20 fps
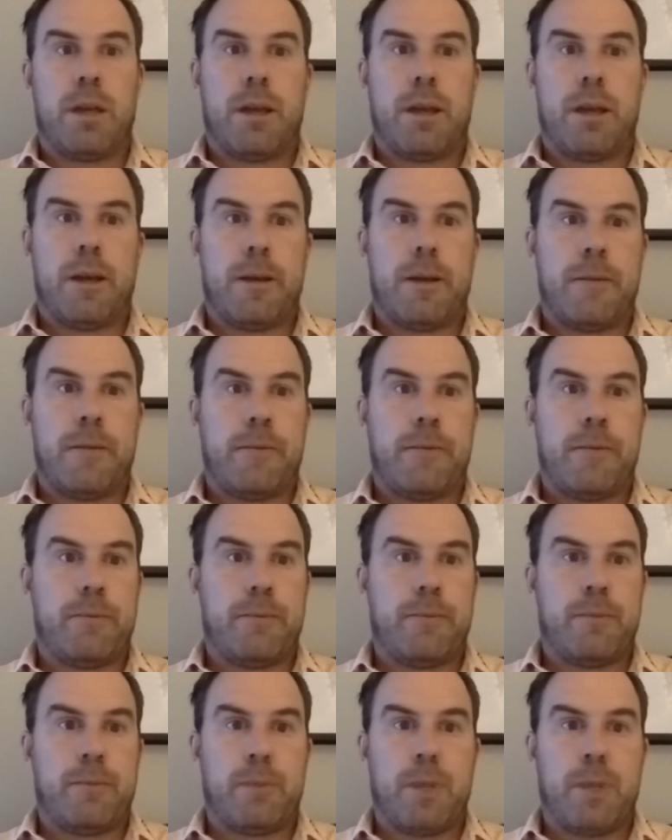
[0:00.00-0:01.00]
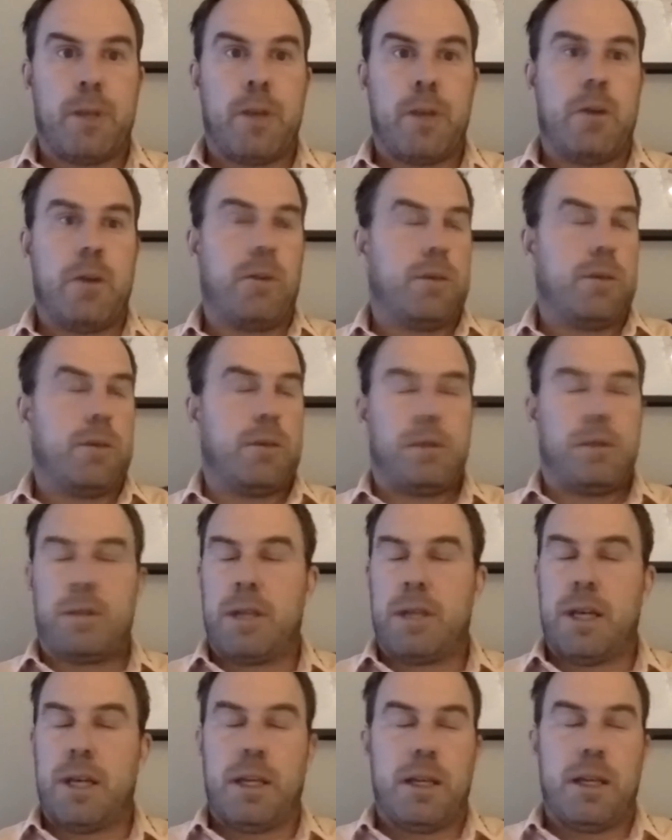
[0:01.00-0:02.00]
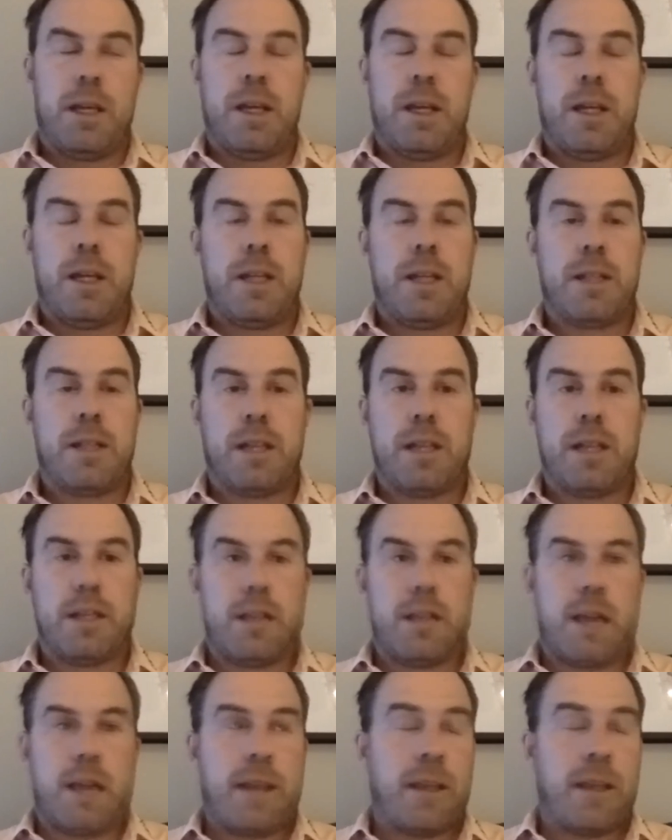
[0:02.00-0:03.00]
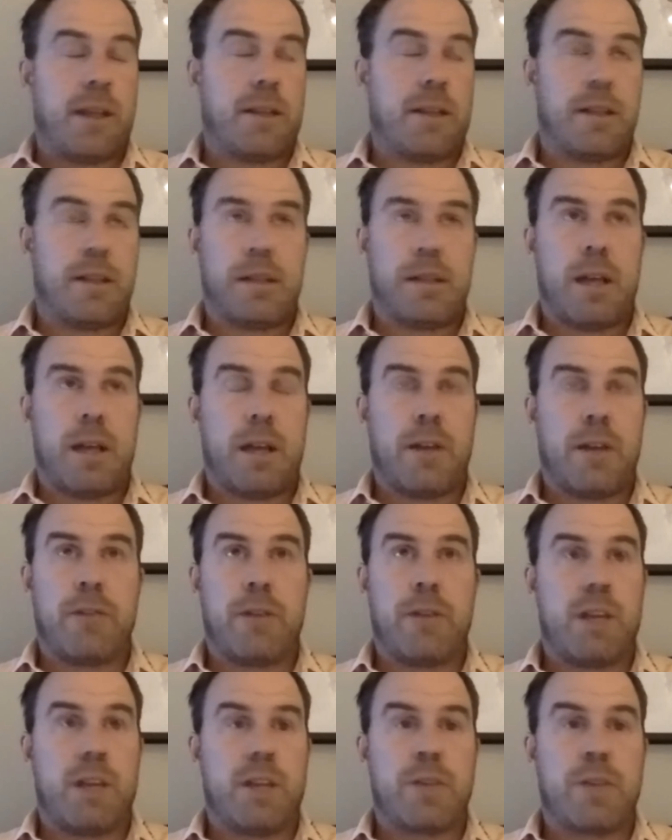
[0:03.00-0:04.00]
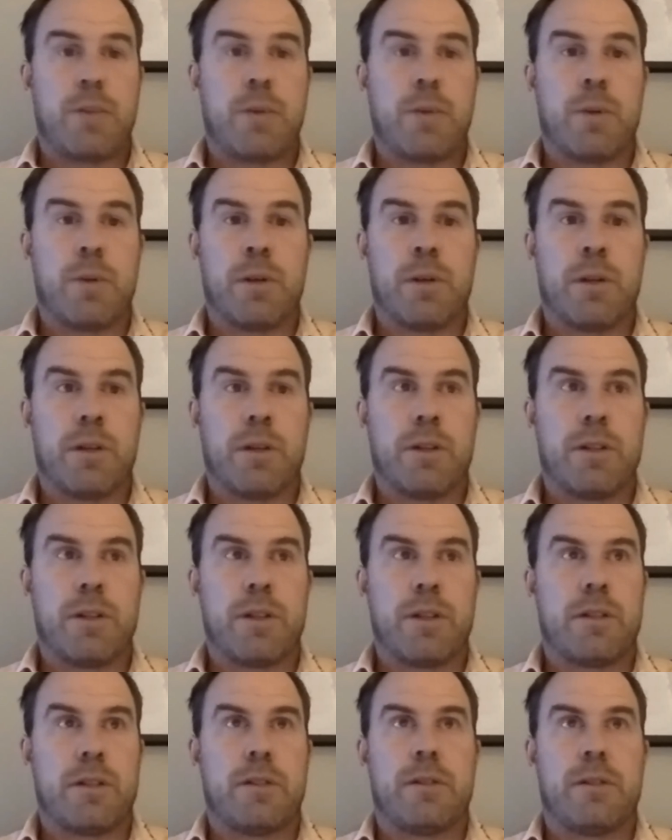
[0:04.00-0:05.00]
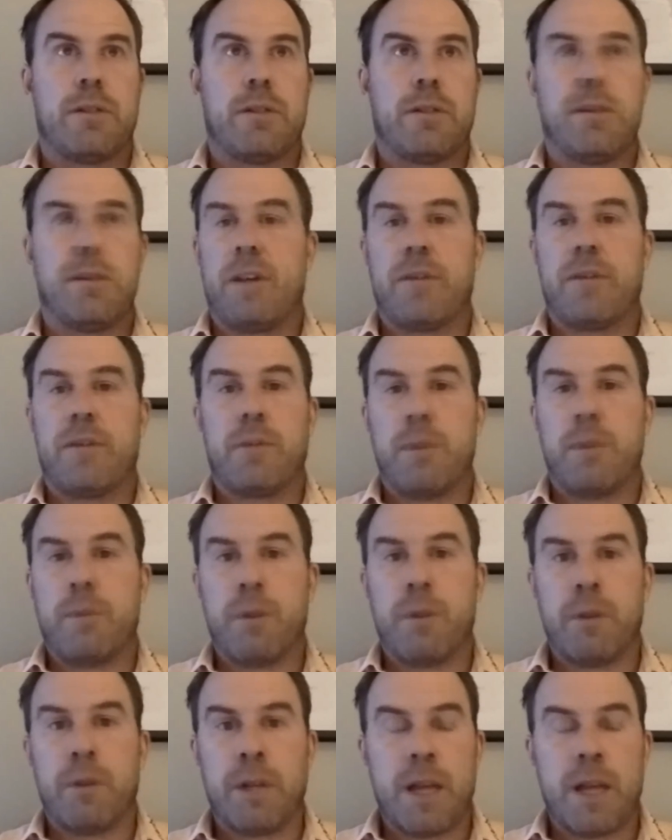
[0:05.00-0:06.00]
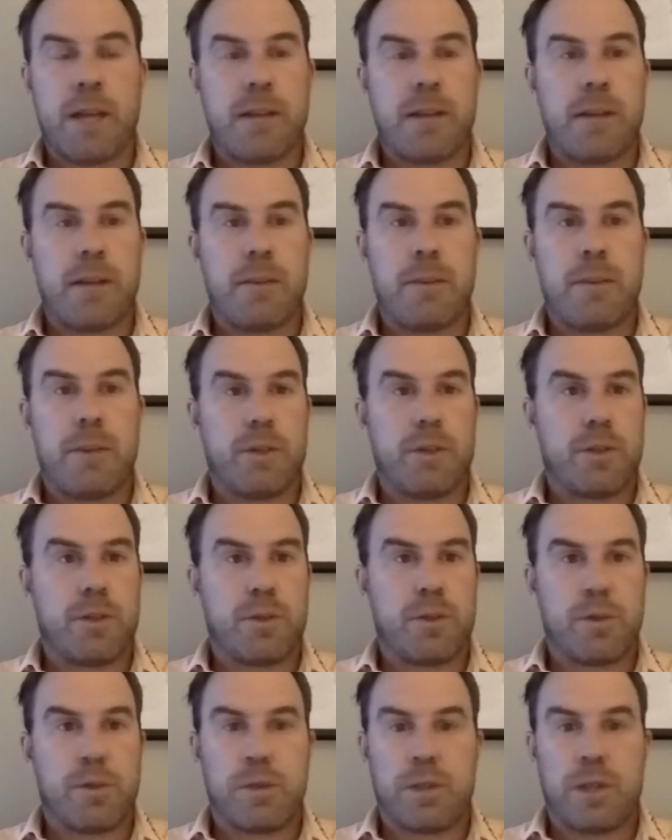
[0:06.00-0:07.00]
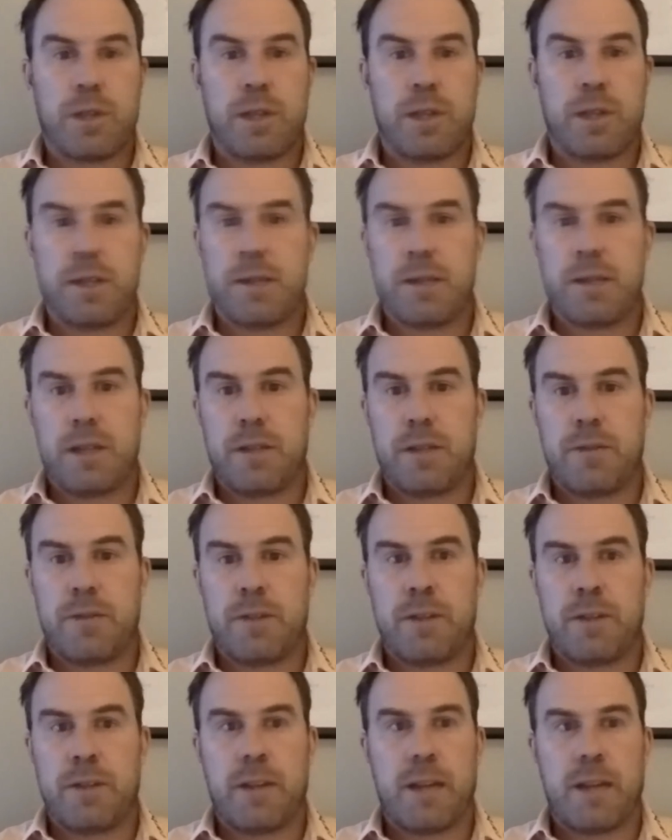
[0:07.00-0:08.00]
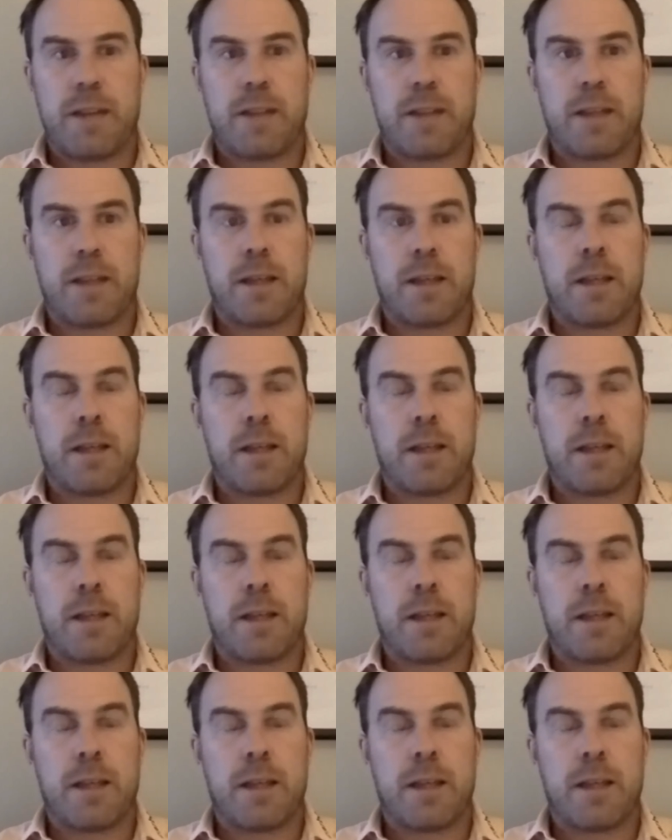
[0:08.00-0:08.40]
Um, you know, it's it, it, I think it's a, a great sport. Not just you don't have to be brilliant at it, but socially, it's it's fantastic.